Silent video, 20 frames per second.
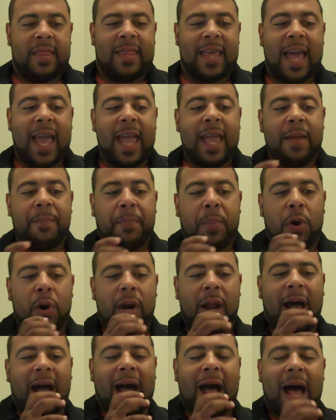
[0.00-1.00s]
they
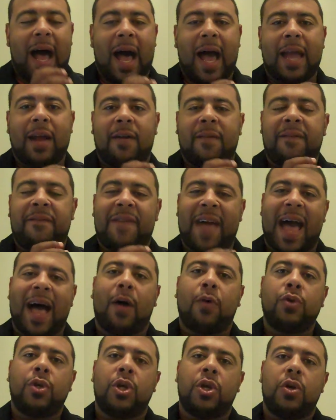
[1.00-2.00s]
put a higher
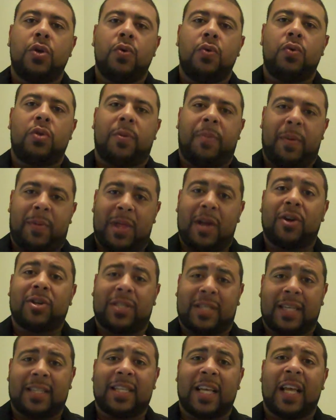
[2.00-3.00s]
value, the people that are
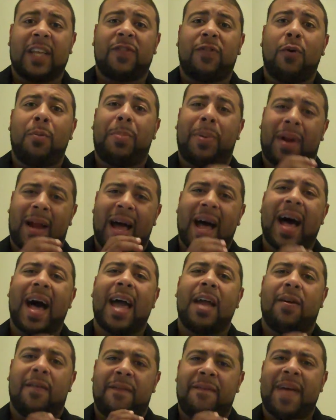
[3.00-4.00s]
successful put a
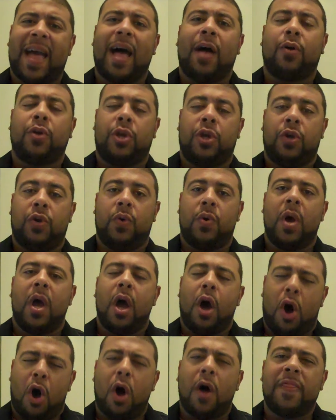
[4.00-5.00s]
higher value
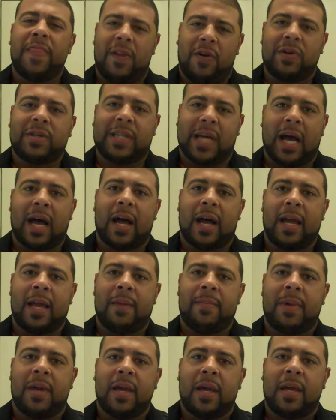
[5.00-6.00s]
on their
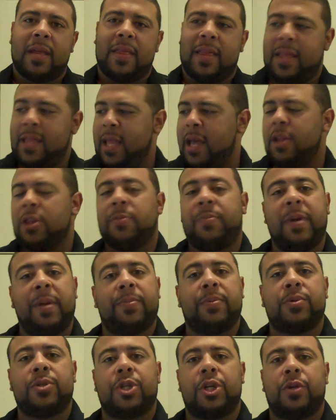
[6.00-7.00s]
time than the other
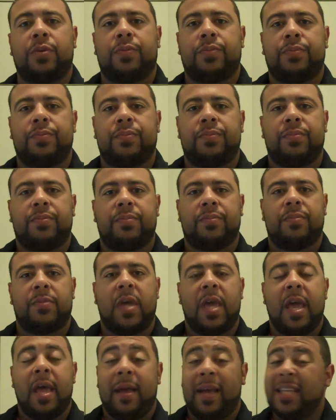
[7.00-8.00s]
people do.
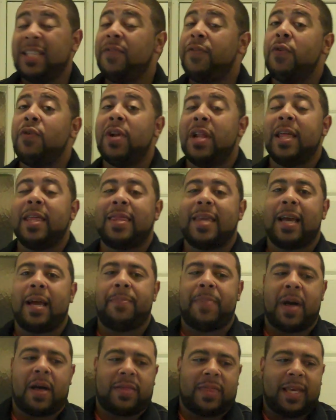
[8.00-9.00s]
Because if you really think
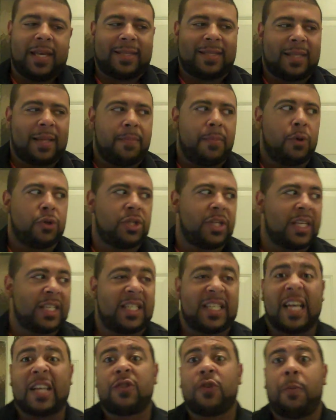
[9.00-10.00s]
about this, the most
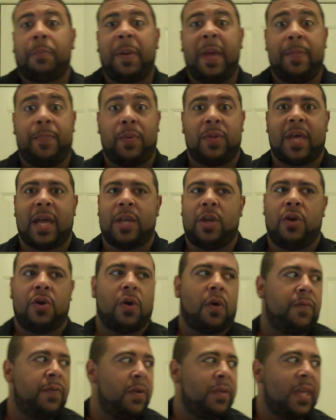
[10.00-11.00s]
successful people that you
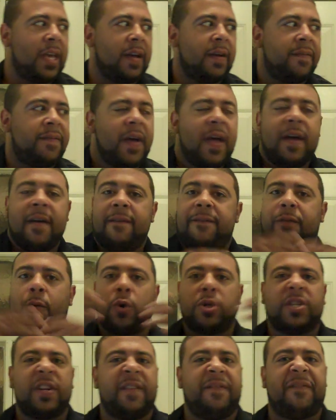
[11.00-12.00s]
know, if you think of
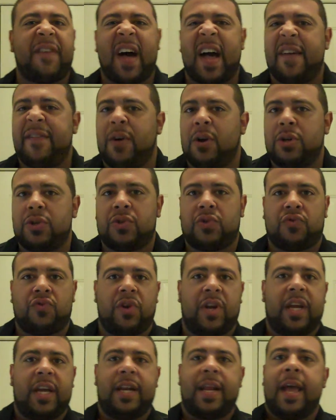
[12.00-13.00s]
Fortune
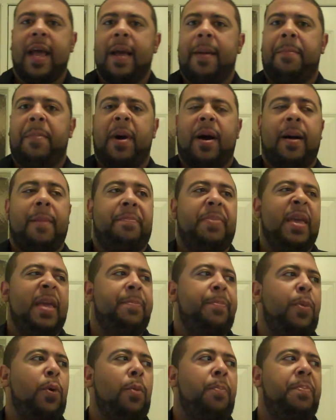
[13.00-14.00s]
500
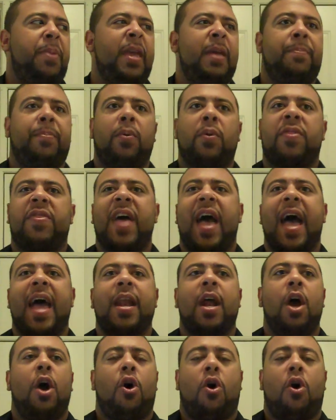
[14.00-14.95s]
people that